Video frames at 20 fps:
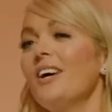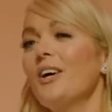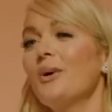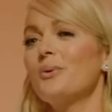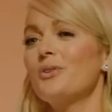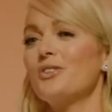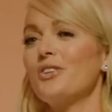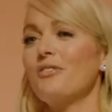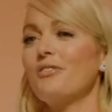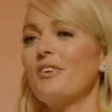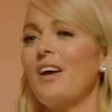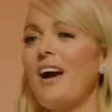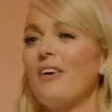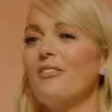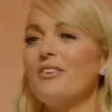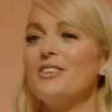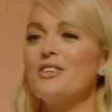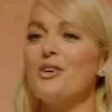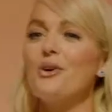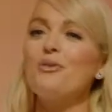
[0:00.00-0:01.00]
which I've
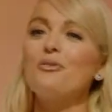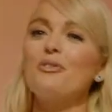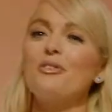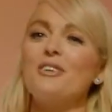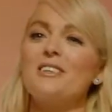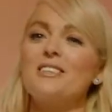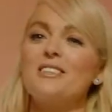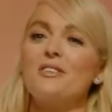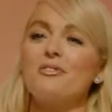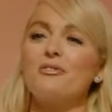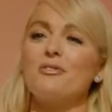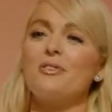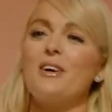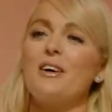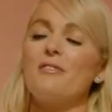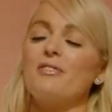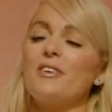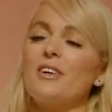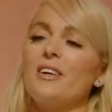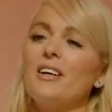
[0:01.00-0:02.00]
carried over into
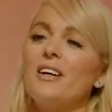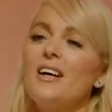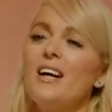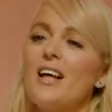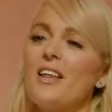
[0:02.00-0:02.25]
Forever,